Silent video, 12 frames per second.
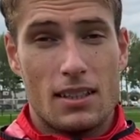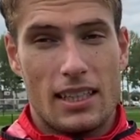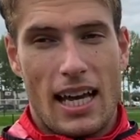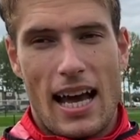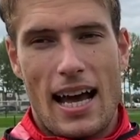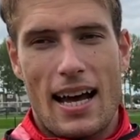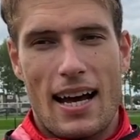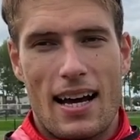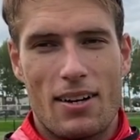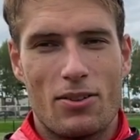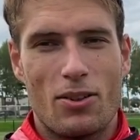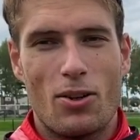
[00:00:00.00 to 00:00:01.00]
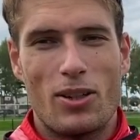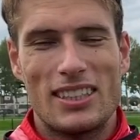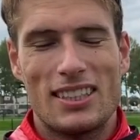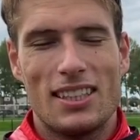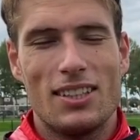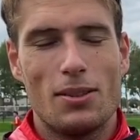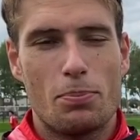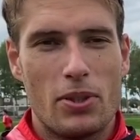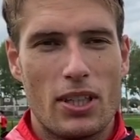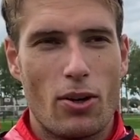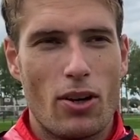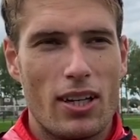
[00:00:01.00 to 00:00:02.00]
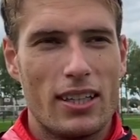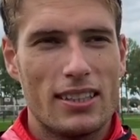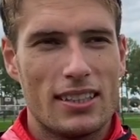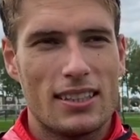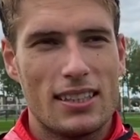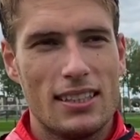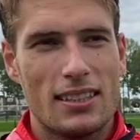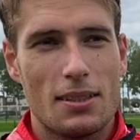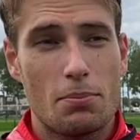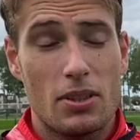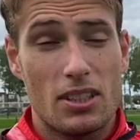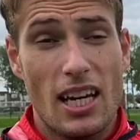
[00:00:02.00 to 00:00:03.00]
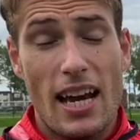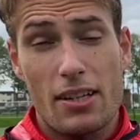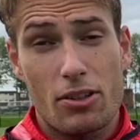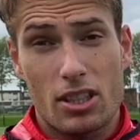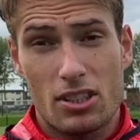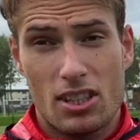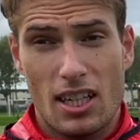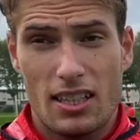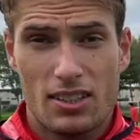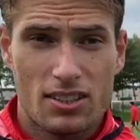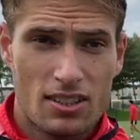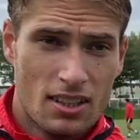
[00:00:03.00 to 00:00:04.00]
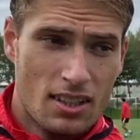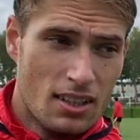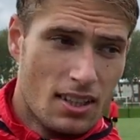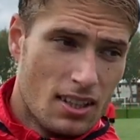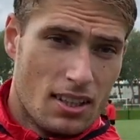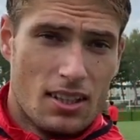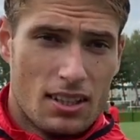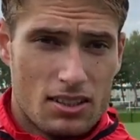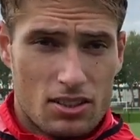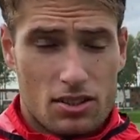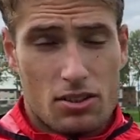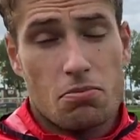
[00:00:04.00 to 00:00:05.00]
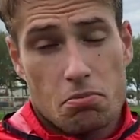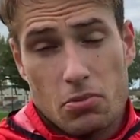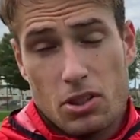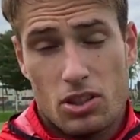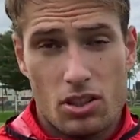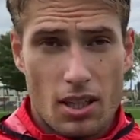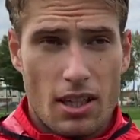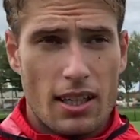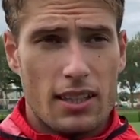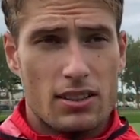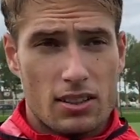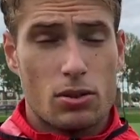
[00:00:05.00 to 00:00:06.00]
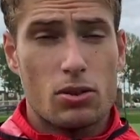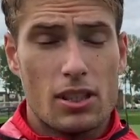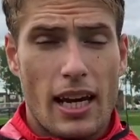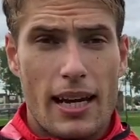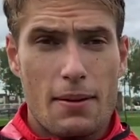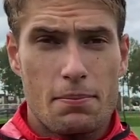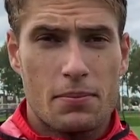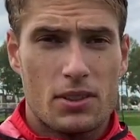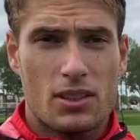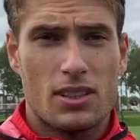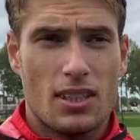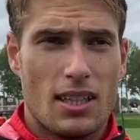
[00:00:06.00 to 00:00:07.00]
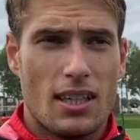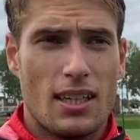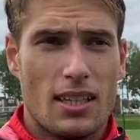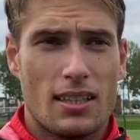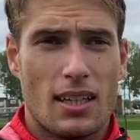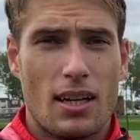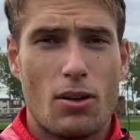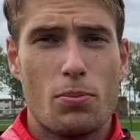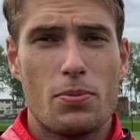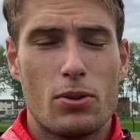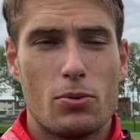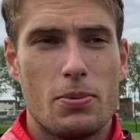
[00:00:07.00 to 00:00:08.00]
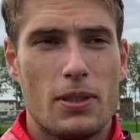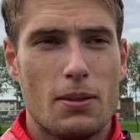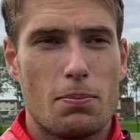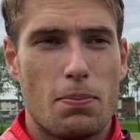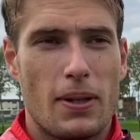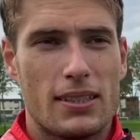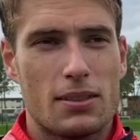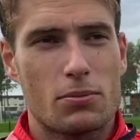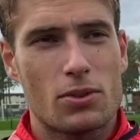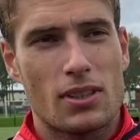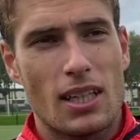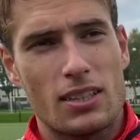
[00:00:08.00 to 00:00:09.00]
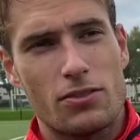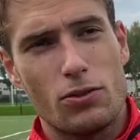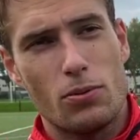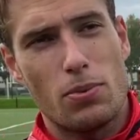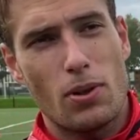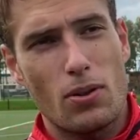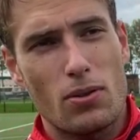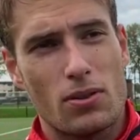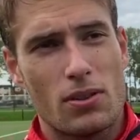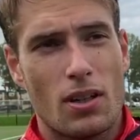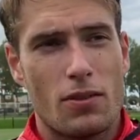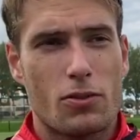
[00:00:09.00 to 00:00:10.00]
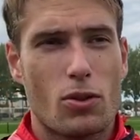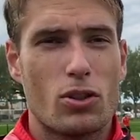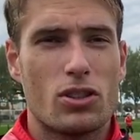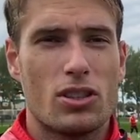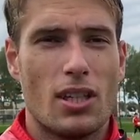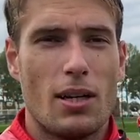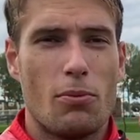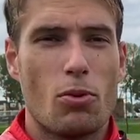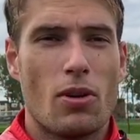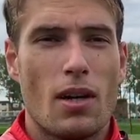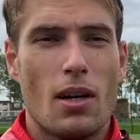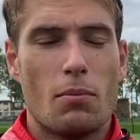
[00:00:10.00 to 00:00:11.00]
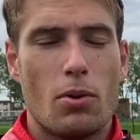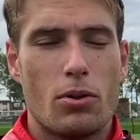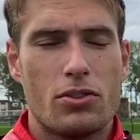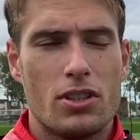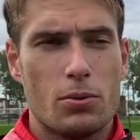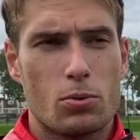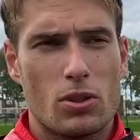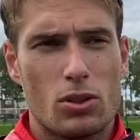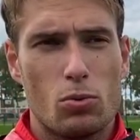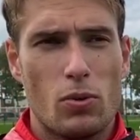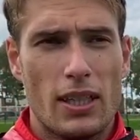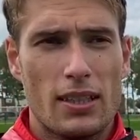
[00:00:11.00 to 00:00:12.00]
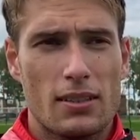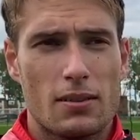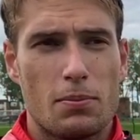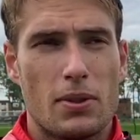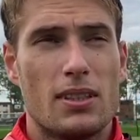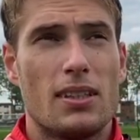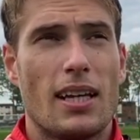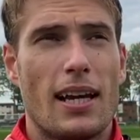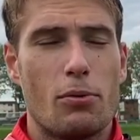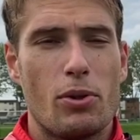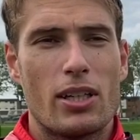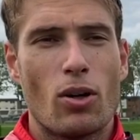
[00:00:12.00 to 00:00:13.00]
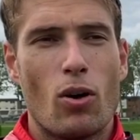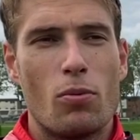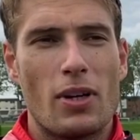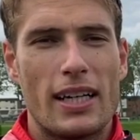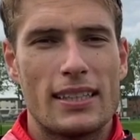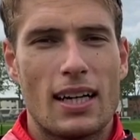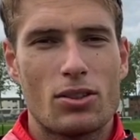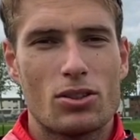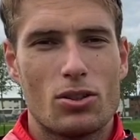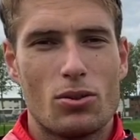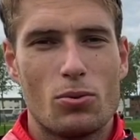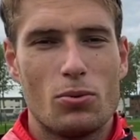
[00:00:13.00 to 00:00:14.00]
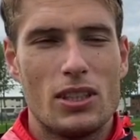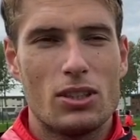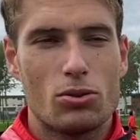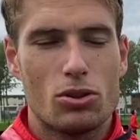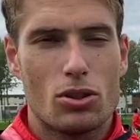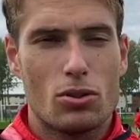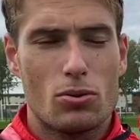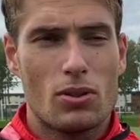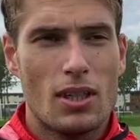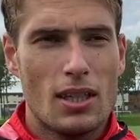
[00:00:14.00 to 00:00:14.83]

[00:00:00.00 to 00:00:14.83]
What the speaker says: Yeah, I don't know, it's still pretty early in the season, but yeah, you can say it's a good game. I hope they will be played some nice football. Of course, both teams want to win, but we're at home right now, so we need to show.